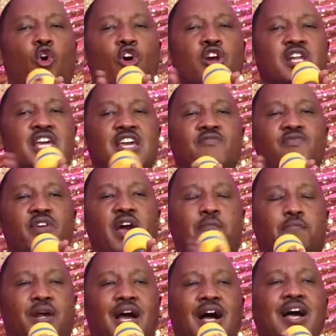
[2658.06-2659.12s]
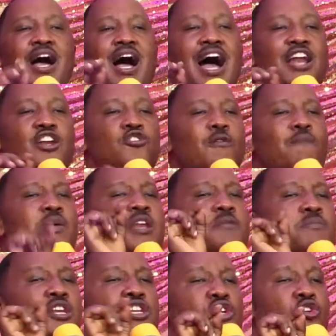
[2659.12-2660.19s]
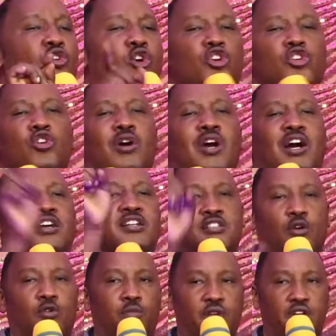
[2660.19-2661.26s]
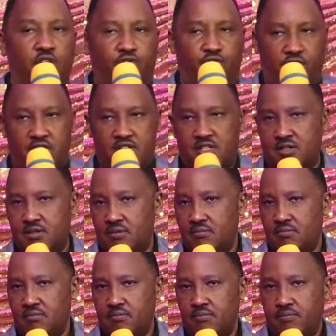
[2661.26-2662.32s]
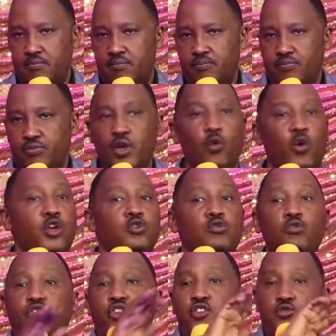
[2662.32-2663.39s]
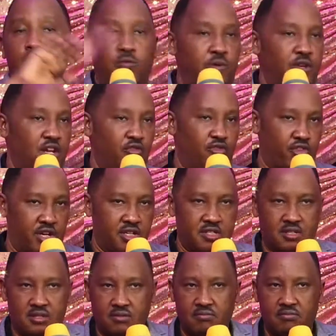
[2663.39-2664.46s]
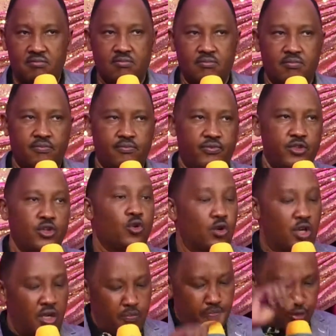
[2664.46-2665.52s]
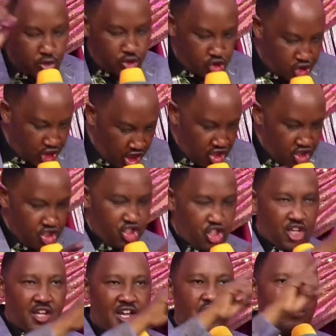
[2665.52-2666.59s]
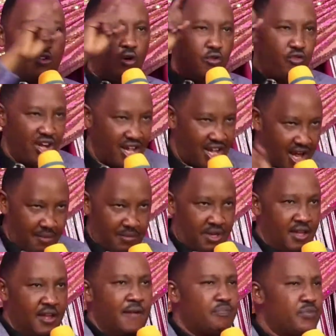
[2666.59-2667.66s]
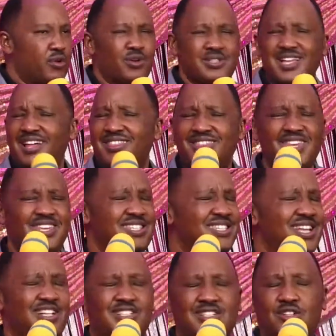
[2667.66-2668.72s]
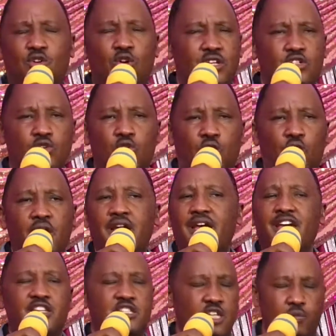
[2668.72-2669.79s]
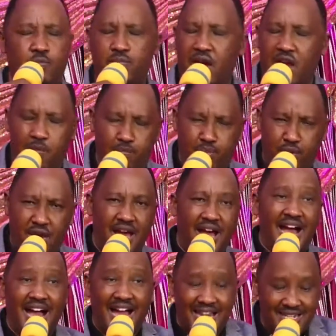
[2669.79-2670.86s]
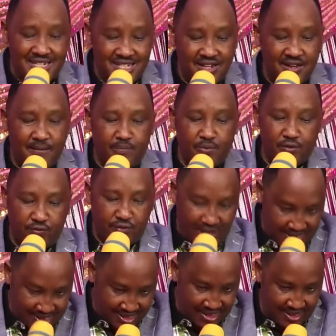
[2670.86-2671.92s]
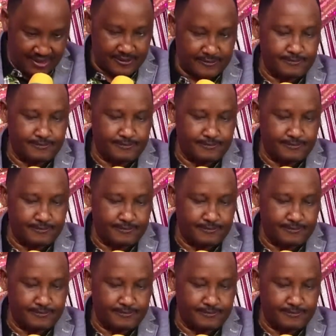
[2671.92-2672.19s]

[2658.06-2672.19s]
God in their prayer. Had you been meeting God, your character will be different. The way you do things will be different. You keep changing and overcoming because there are things that can't go except by prayer and fasting.